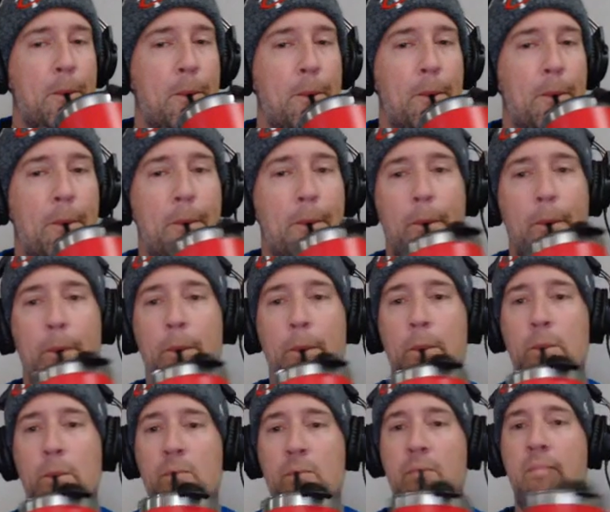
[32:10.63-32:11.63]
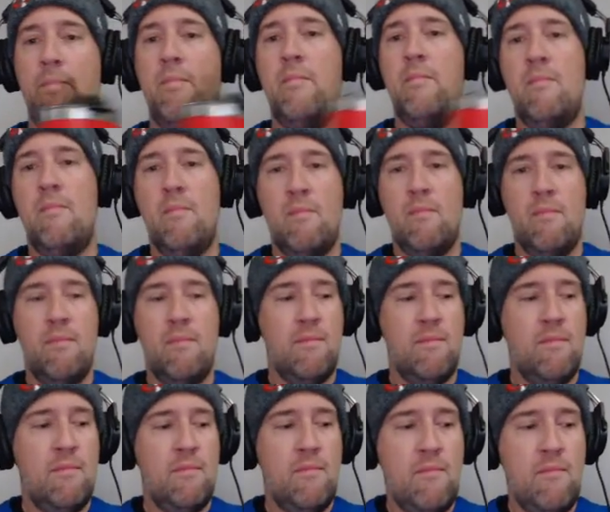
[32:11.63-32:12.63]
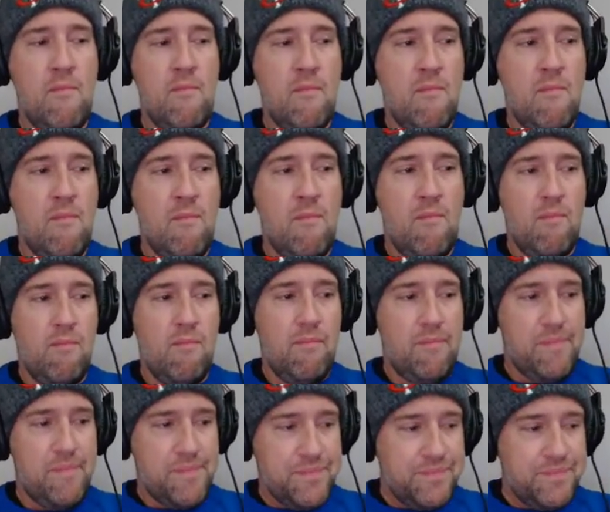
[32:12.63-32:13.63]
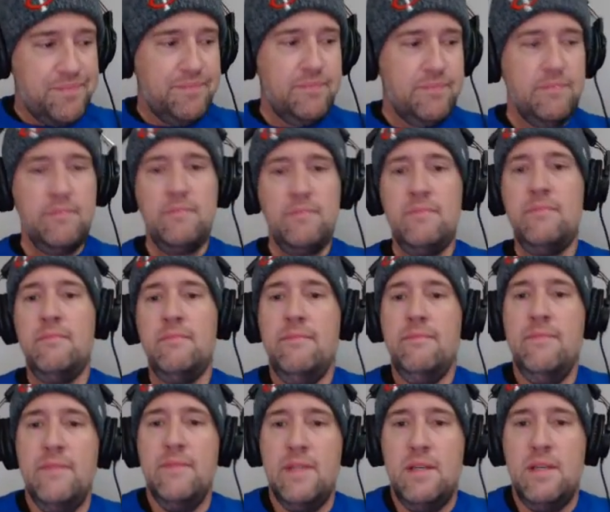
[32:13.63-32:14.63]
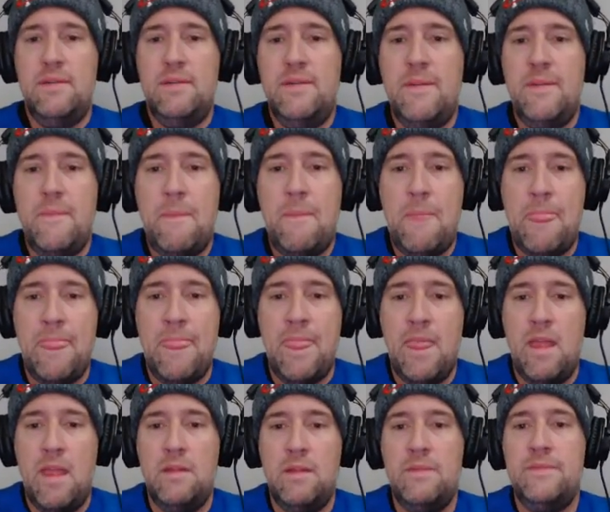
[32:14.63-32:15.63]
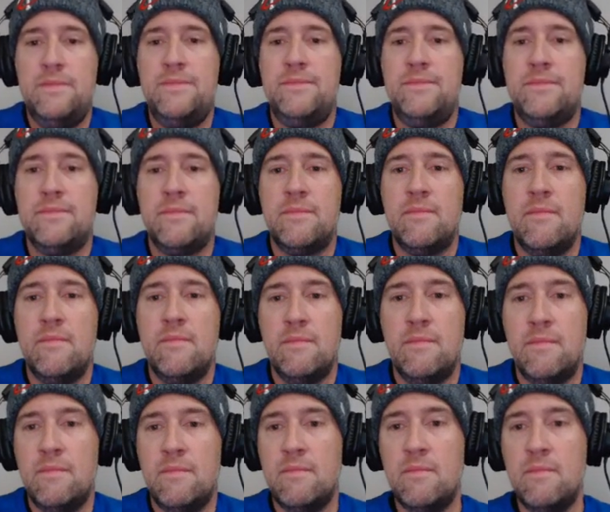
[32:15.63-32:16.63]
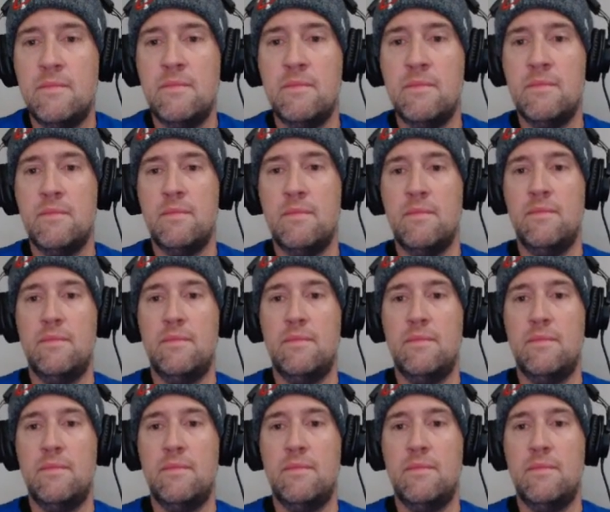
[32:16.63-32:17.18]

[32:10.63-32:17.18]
[no speech]